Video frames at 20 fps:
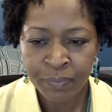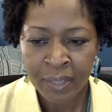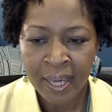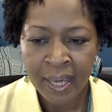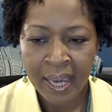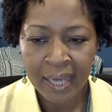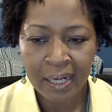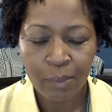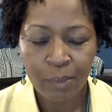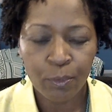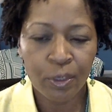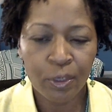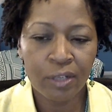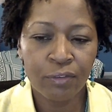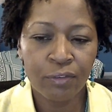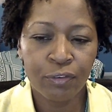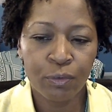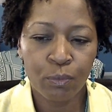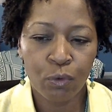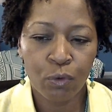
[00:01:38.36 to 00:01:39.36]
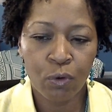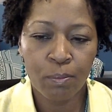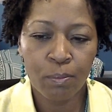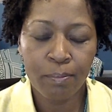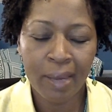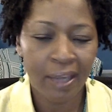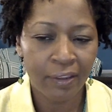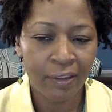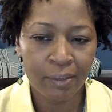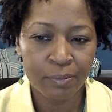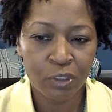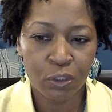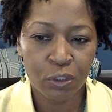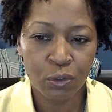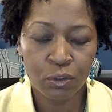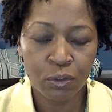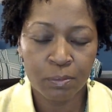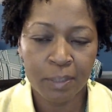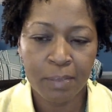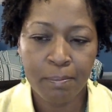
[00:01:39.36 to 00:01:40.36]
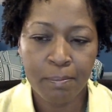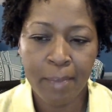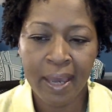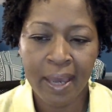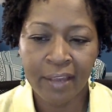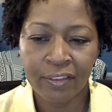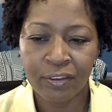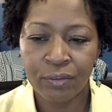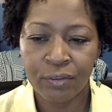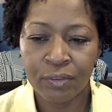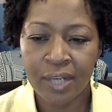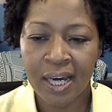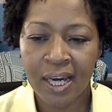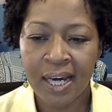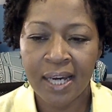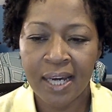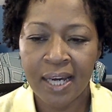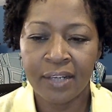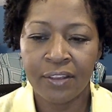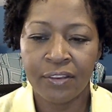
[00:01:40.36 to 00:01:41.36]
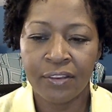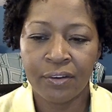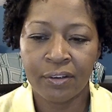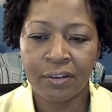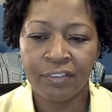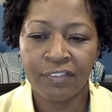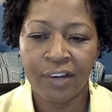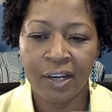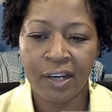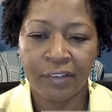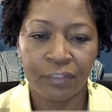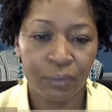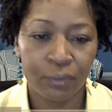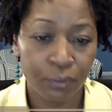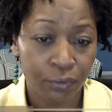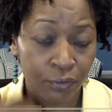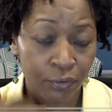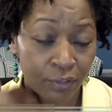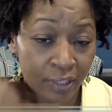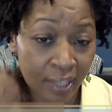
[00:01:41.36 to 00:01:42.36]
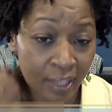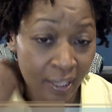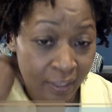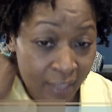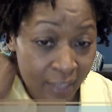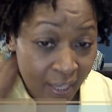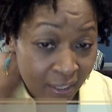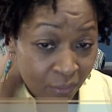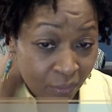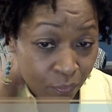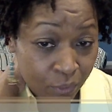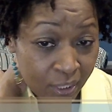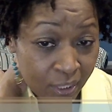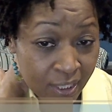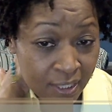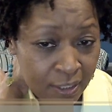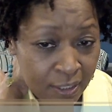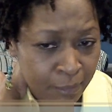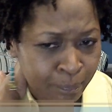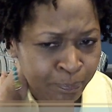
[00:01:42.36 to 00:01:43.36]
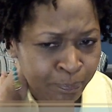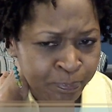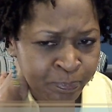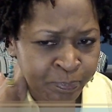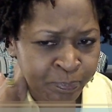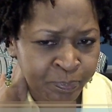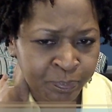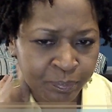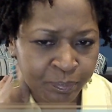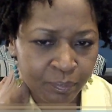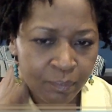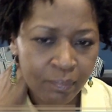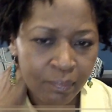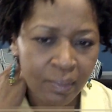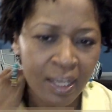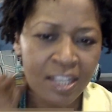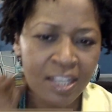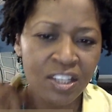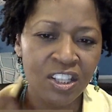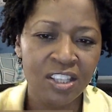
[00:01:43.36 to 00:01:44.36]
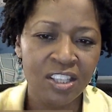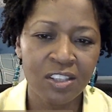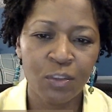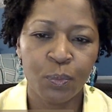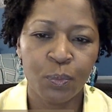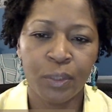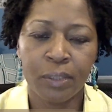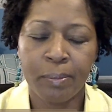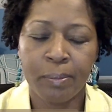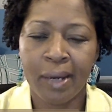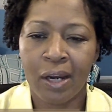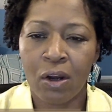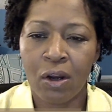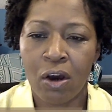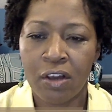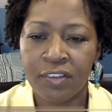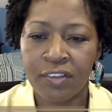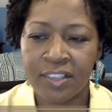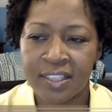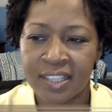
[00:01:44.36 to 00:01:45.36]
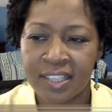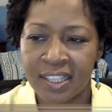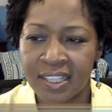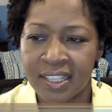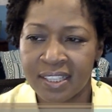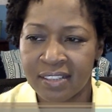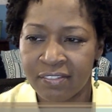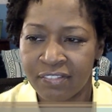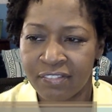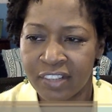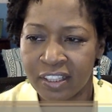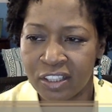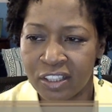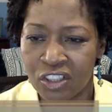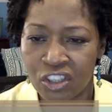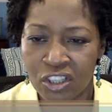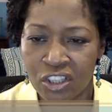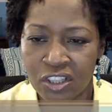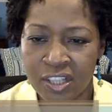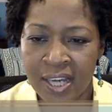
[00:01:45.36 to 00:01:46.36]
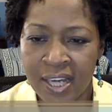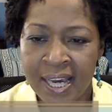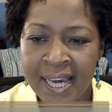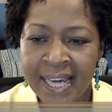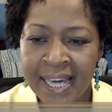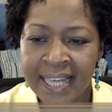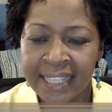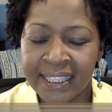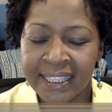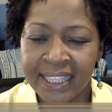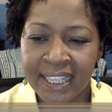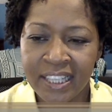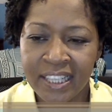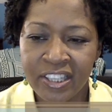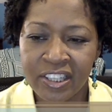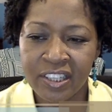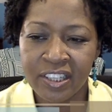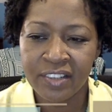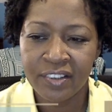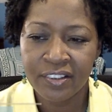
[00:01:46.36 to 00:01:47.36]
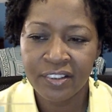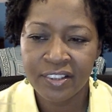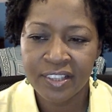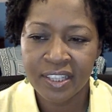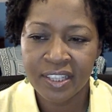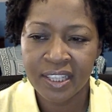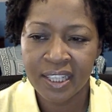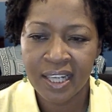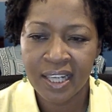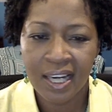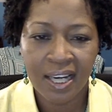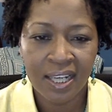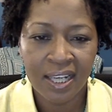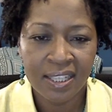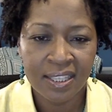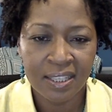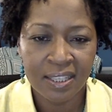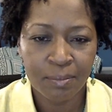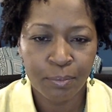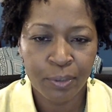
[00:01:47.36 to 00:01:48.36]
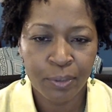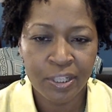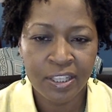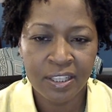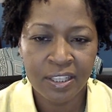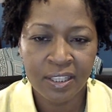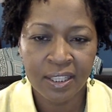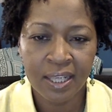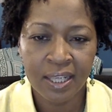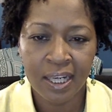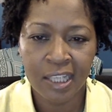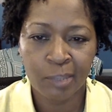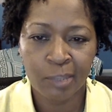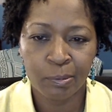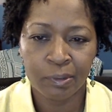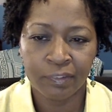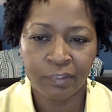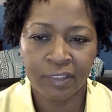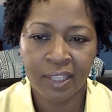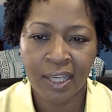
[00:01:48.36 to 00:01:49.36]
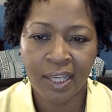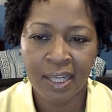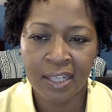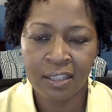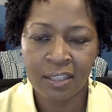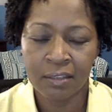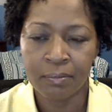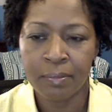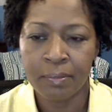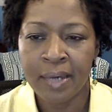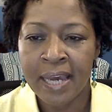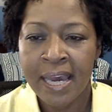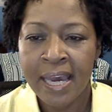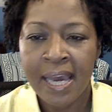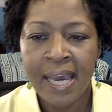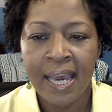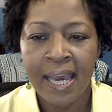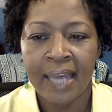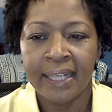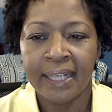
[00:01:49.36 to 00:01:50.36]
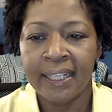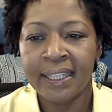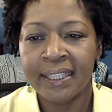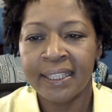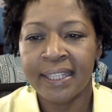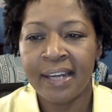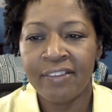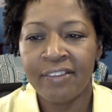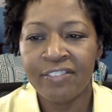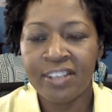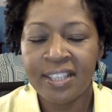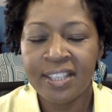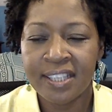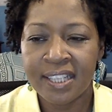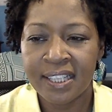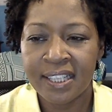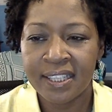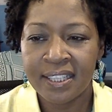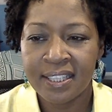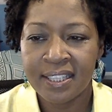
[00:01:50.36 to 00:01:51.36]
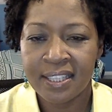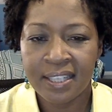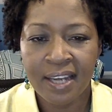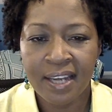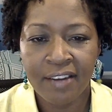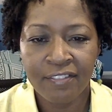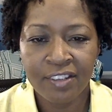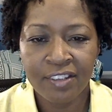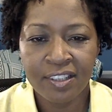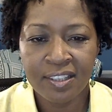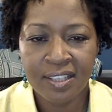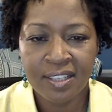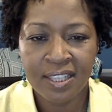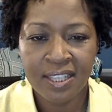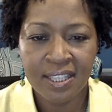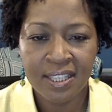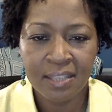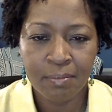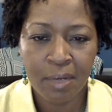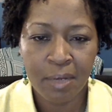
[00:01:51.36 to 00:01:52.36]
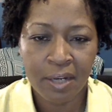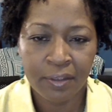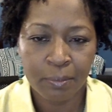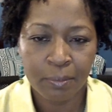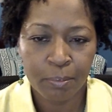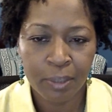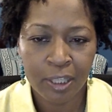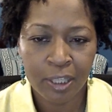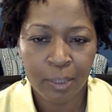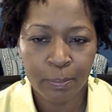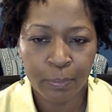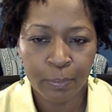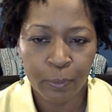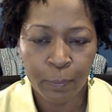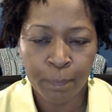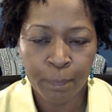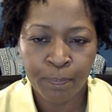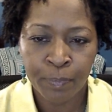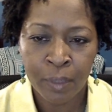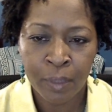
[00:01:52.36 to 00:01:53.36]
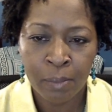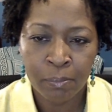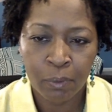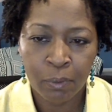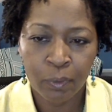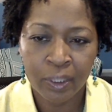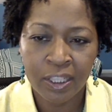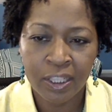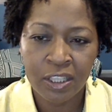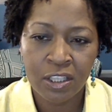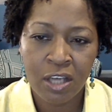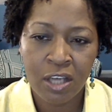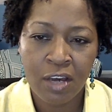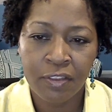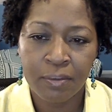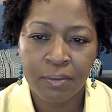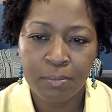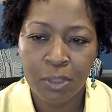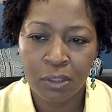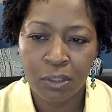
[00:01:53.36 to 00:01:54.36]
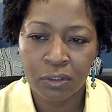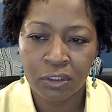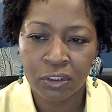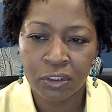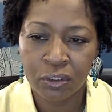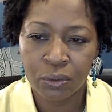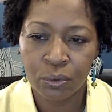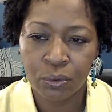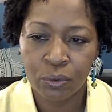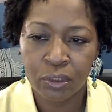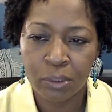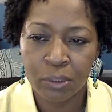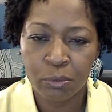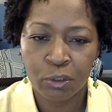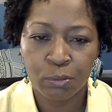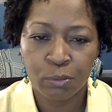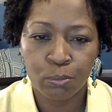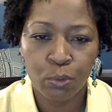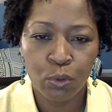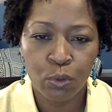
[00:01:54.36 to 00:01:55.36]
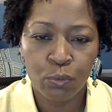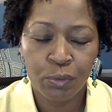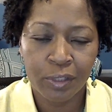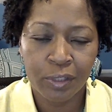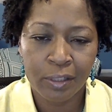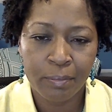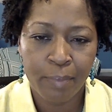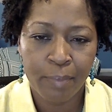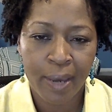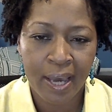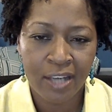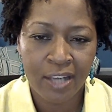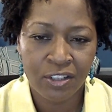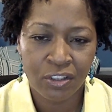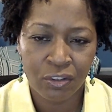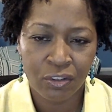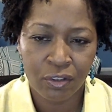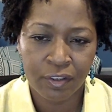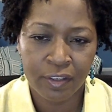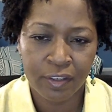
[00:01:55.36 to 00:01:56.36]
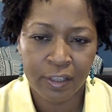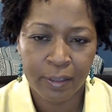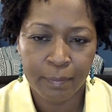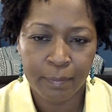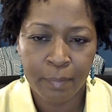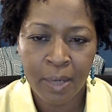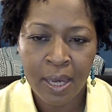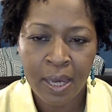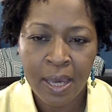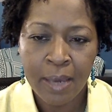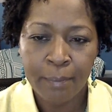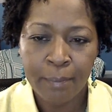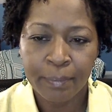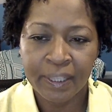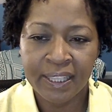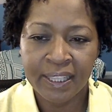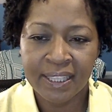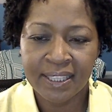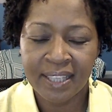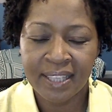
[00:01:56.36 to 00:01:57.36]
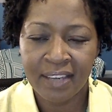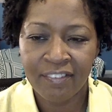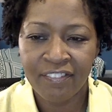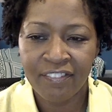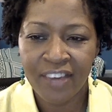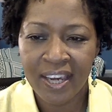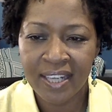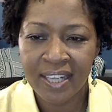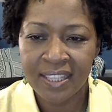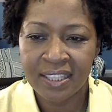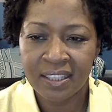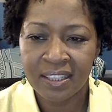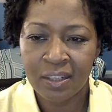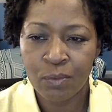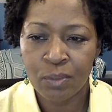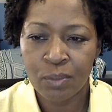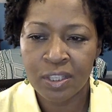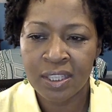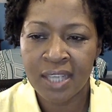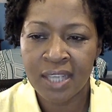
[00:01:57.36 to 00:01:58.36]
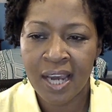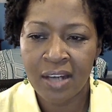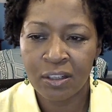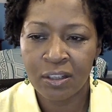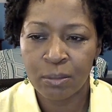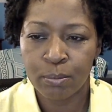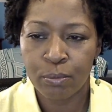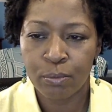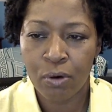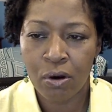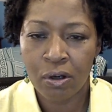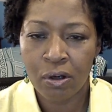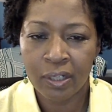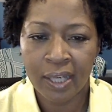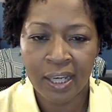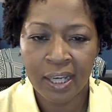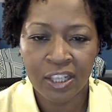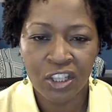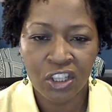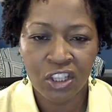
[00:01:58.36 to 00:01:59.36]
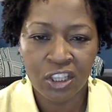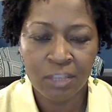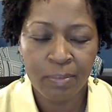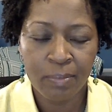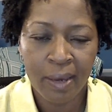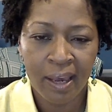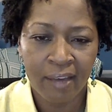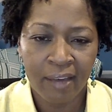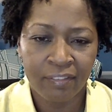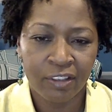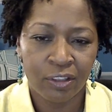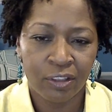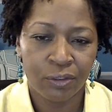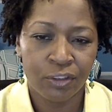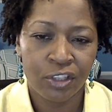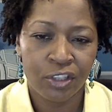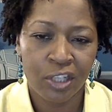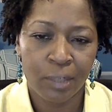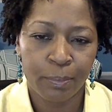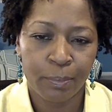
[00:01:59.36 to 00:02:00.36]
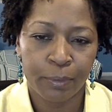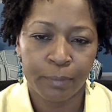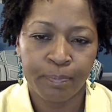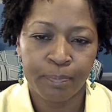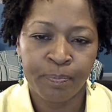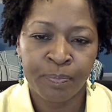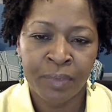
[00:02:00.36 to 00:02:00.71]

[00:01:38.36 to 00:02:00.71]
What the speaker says: And I'm reading from Matthew 9, 35 through 38. And it reads, "And Jesus went about all the cities and villages, teaching in their synagogues and preaching the gospel of the kingdom, and healing every sickness and every disease among the people. But when he saw the multitudes, he was moved with compassion on them, because they fainted and were scattered abroad as sheep having no shepherd.